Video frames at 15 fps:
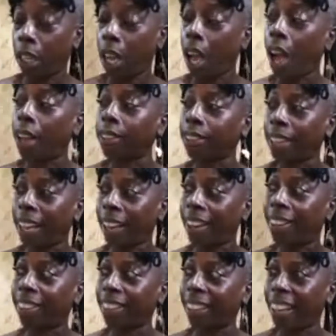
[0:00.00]
I was like,
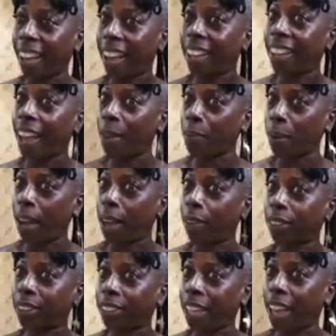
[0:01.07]
okay, yep, I'll
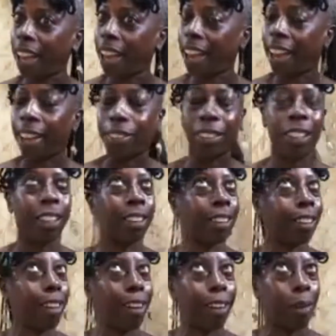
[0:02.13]
stay.
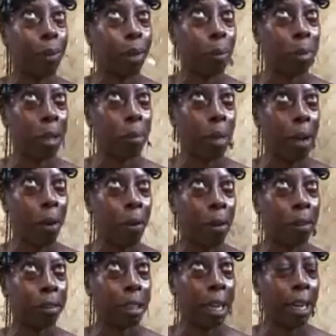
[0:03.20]
Lord, I want to be in my own
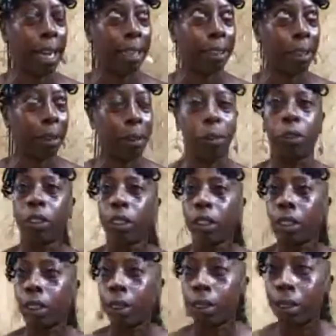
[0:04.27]
hotel. I
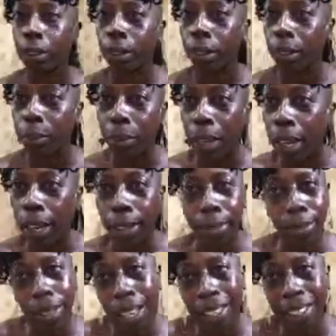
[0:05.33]
do.
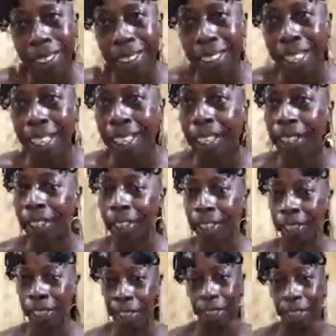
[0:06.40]
But I couldn't
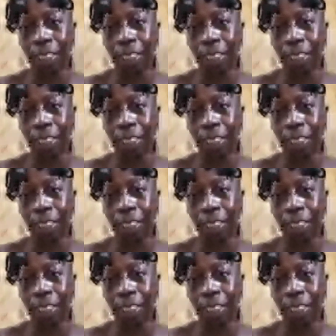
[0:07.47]
say it.